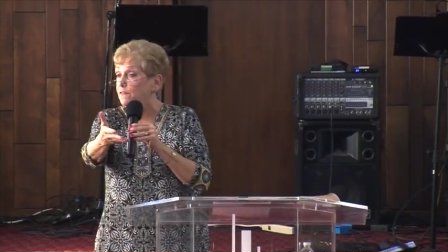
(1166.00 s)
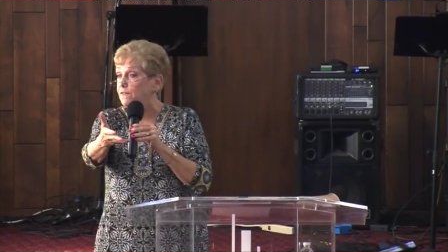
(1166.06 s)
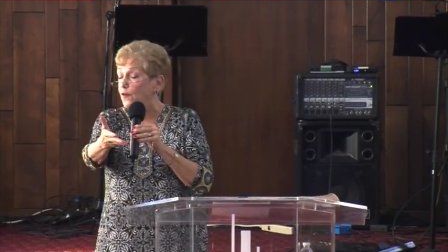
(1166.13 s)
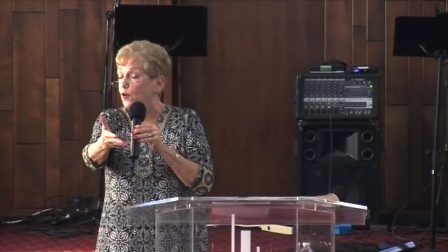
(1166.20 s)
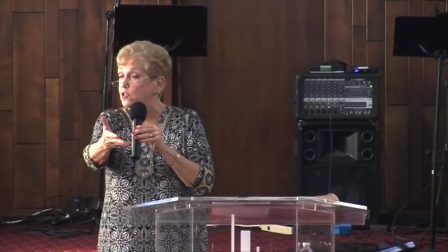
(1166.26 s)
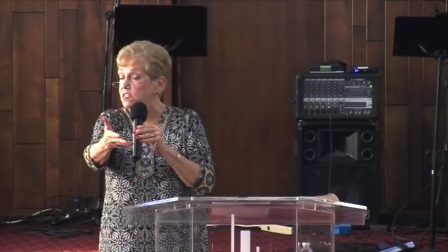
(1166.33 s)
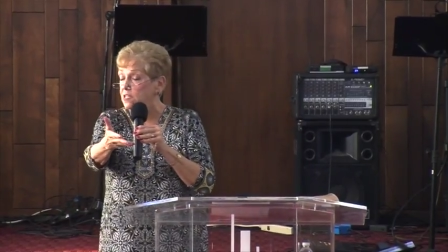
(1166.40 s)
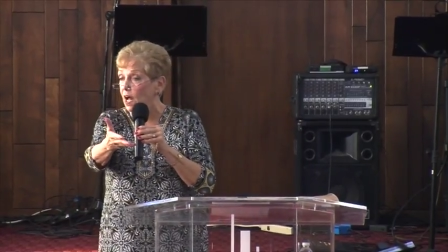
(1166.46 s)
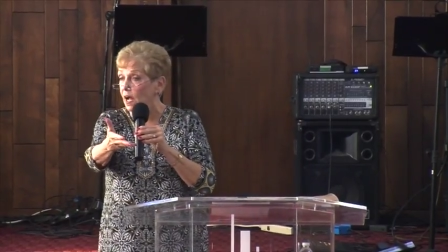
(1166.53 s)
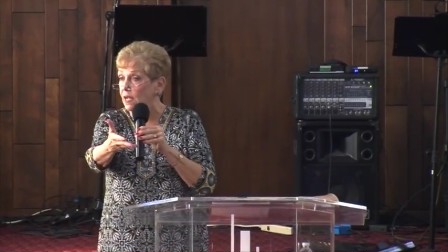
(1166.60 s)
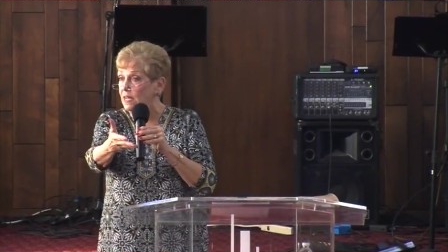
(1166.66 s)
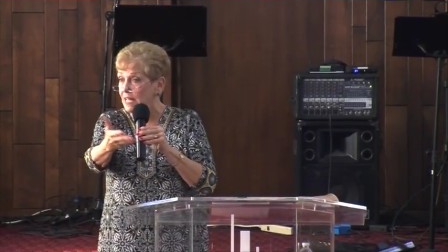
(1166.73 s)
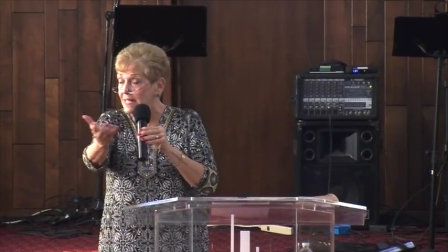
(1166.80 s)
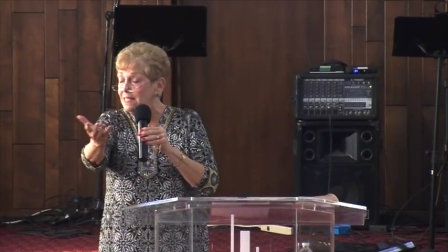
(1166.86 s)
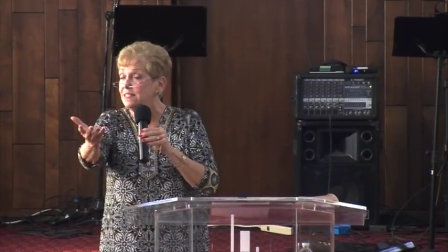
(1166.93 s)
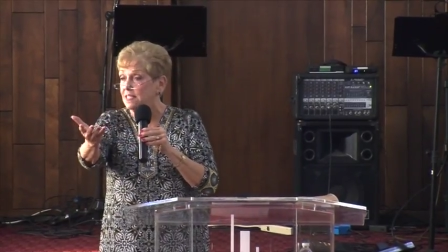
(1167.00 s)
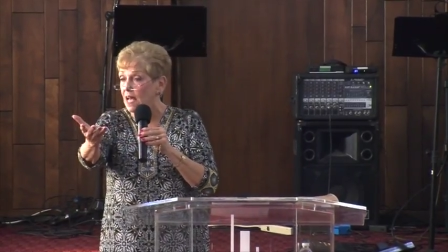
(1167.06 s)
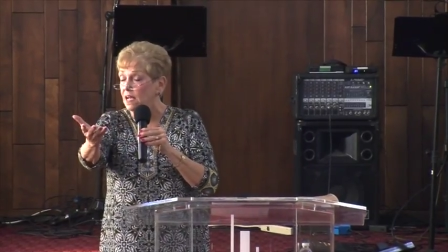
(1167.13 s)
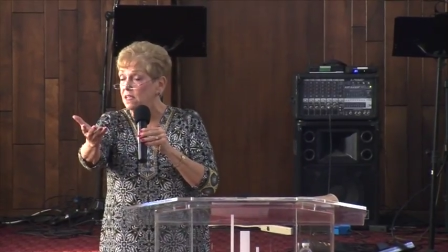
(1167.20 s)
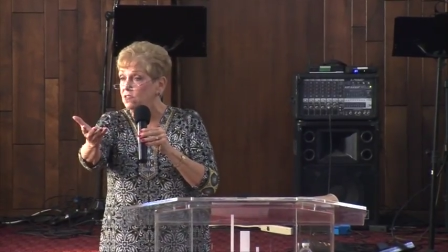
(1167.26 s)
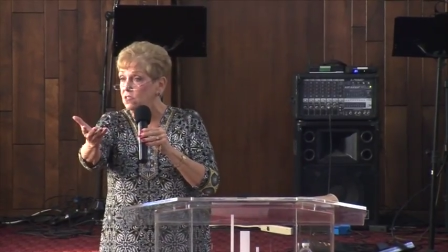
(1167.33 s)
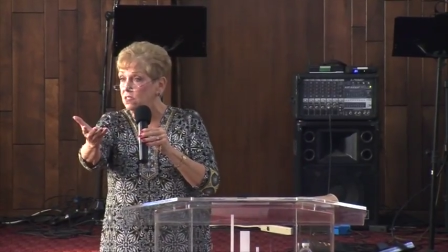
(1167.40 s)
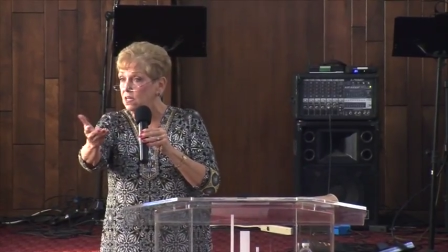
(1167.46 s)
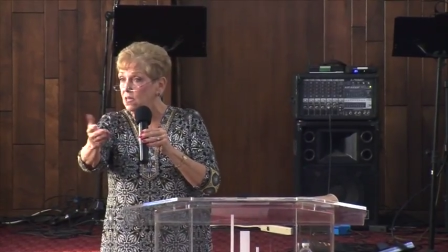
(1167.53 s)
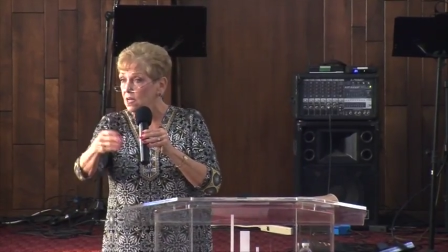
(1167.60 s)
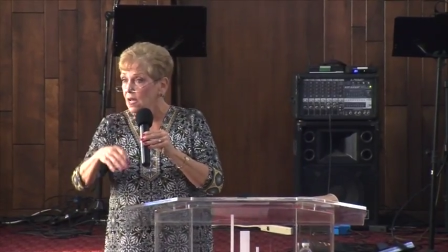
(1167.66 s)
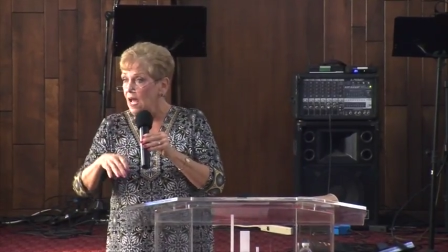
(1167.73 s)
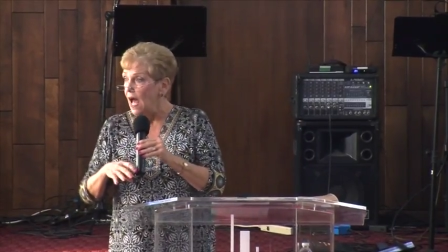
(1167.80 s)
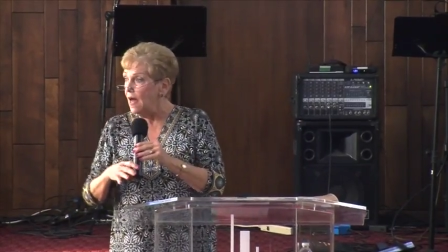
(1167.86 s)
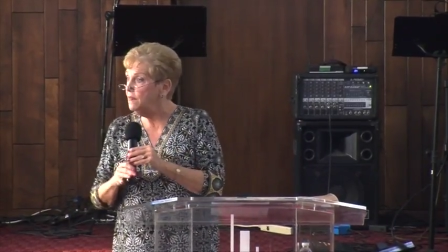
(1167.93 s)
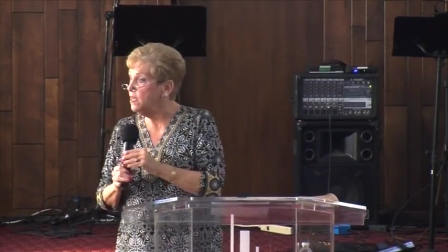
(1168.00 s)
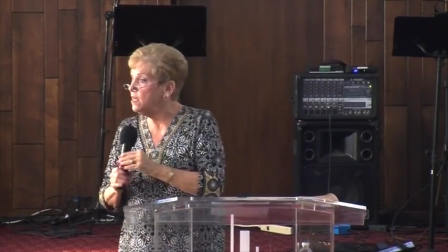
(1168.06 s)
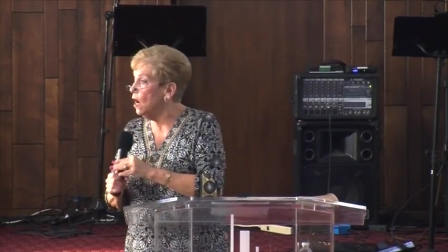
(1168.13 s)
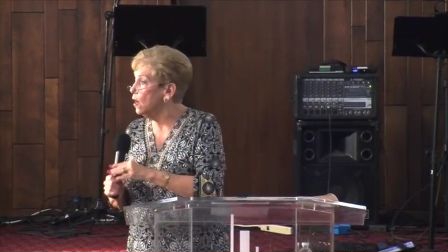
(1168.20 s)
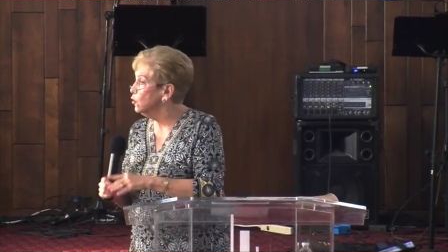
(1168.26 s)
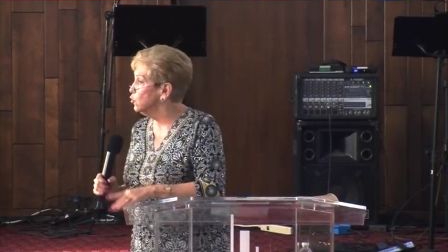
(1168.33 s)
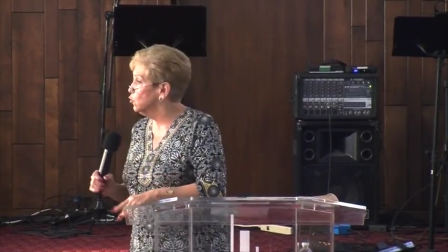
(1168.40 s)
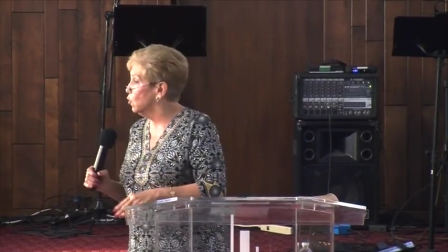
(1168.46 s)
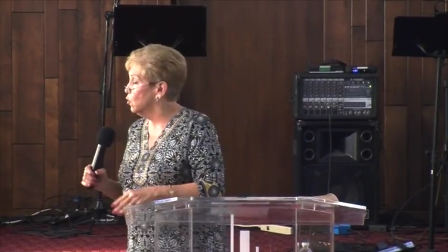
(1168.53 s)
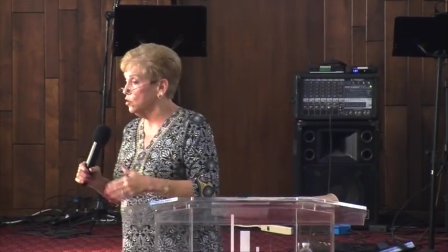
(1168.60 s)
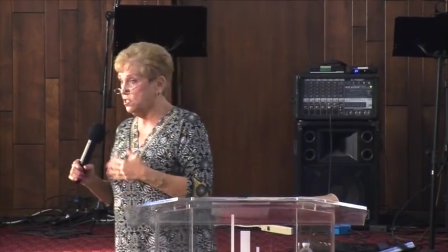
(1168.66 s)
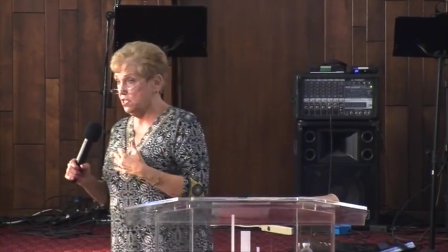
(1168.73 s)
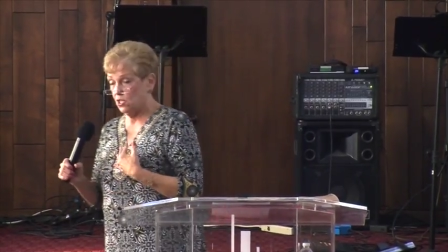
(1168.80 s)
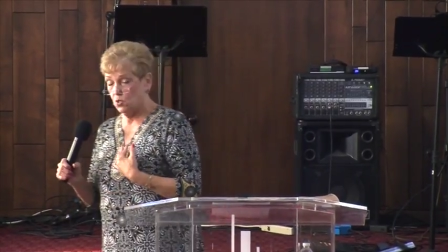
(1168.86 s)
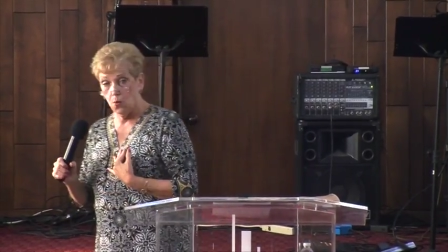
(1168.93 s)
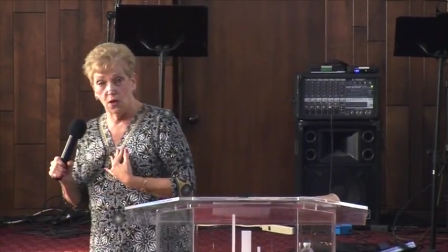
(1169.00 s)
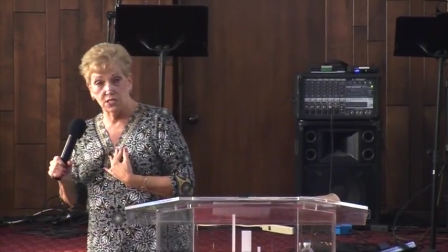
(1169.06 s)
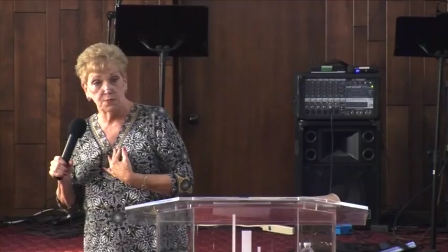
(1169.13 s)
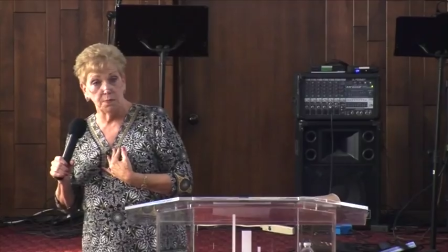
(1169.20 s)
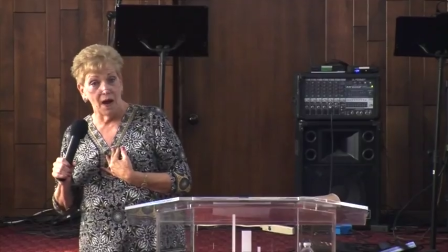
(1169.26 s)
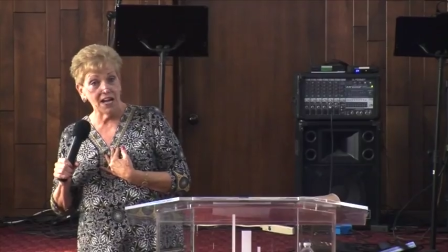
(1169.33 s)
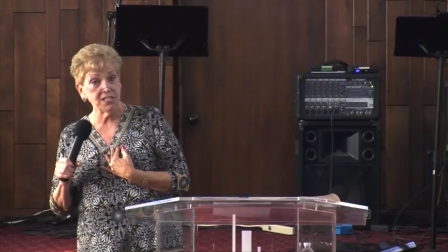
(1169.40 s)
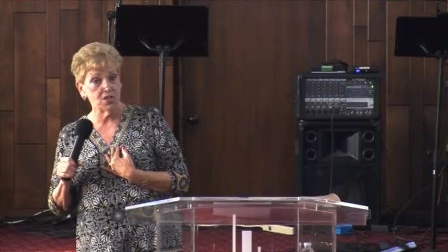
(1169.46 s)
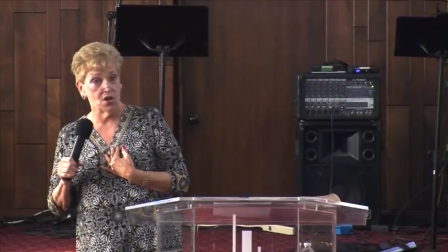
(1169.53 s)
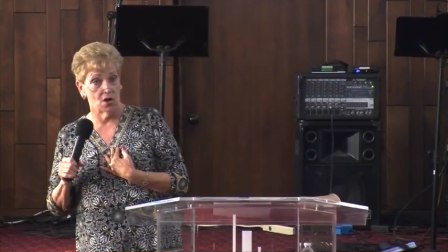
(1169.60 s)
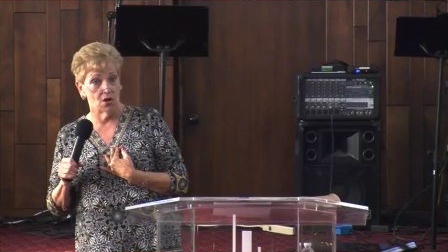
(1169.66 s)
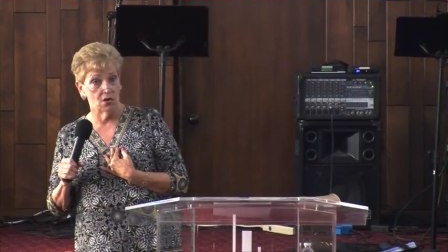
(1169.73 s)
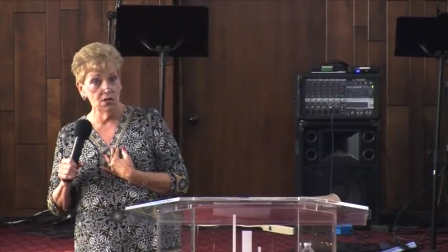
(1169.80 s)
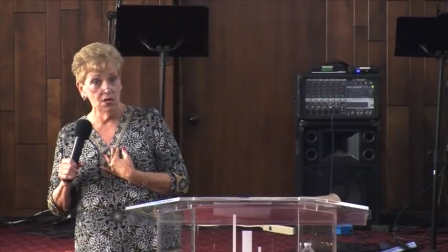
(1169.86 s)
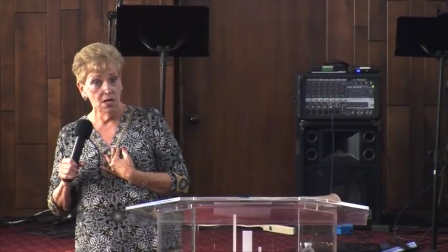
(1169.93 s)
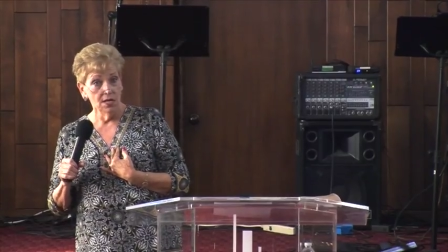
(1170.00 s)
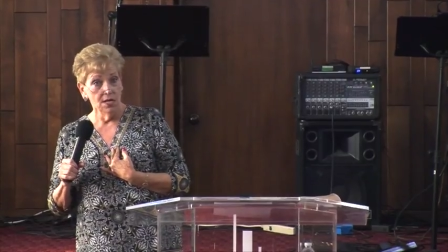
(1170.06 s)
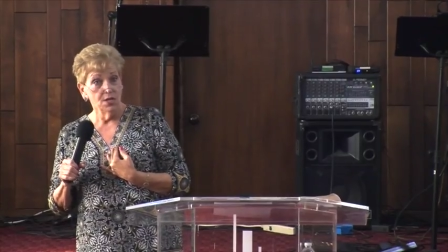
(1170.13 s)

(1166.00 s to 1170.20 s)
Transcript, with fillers: the first night, incest, and the younger daughter says, Well, it's my turn.